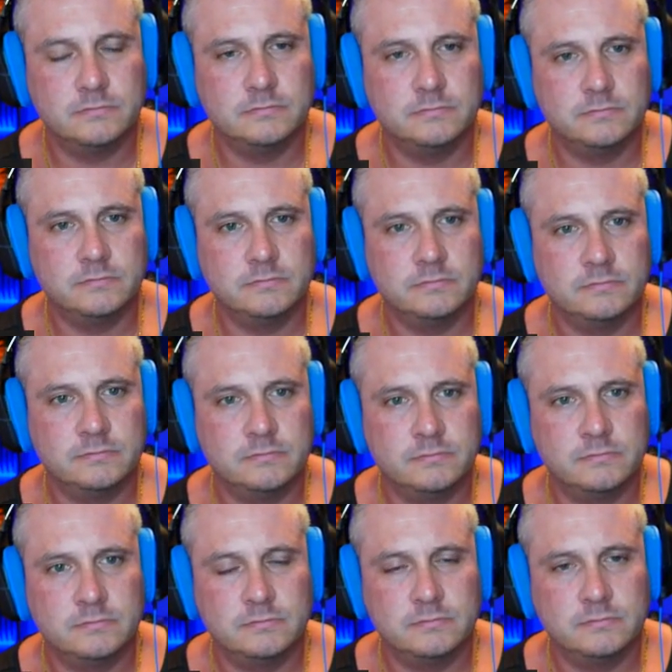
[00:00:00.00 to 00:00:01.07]

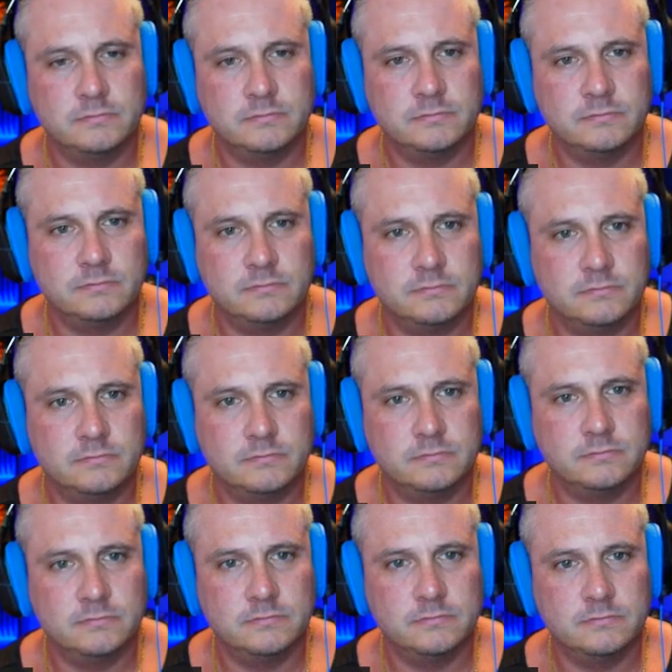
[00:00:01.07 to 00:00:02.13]

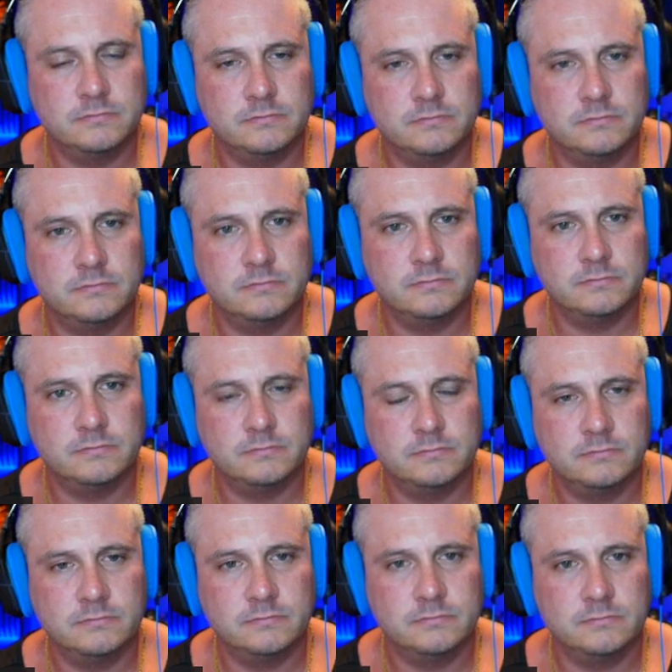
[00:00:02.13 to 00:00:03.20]

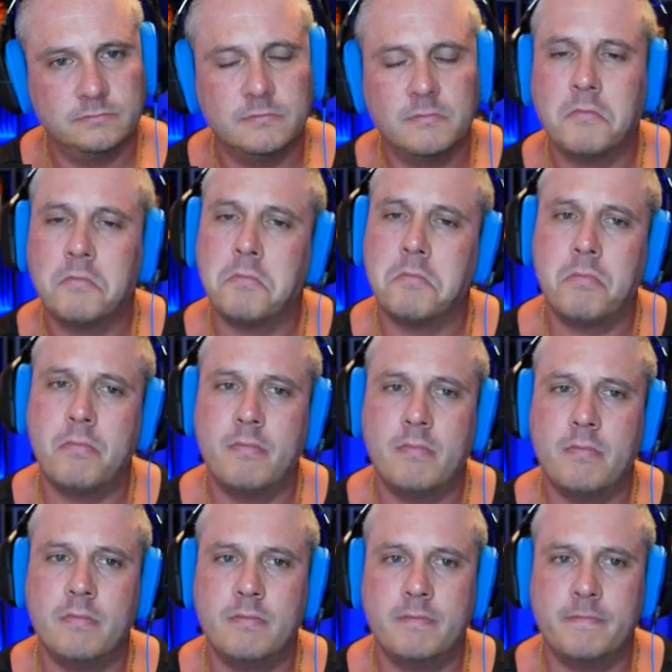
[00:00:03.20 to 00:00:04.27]

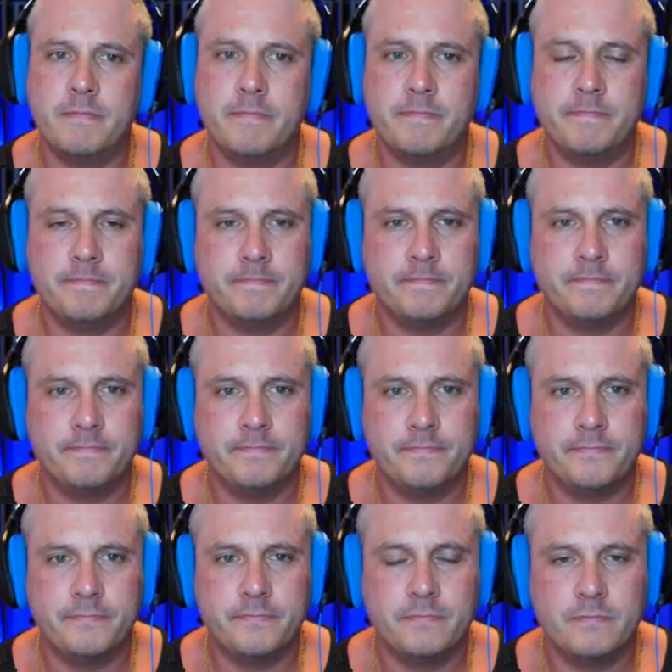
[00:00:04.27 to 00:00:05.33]

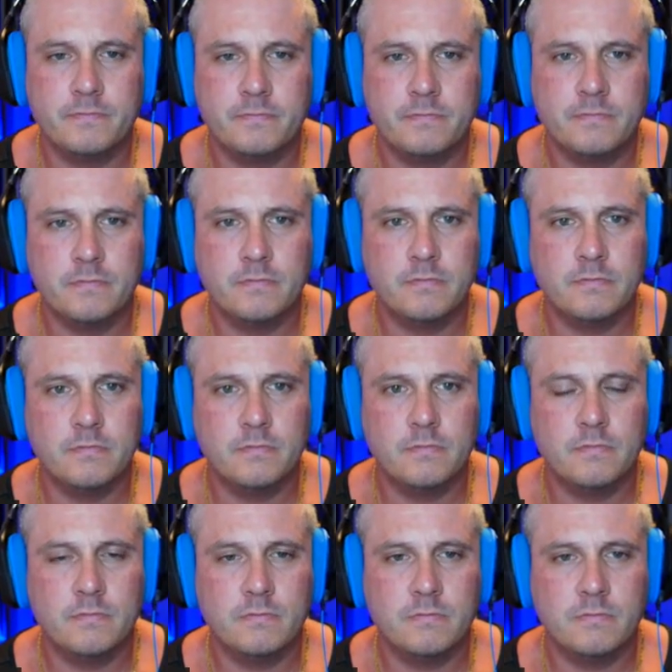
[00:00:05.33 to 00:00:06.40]

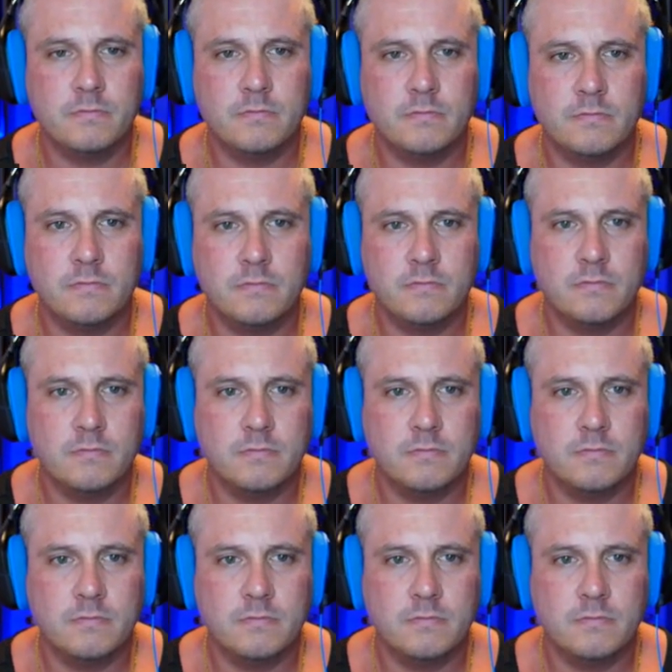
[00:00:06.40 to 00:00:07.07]
The person shown says nothing.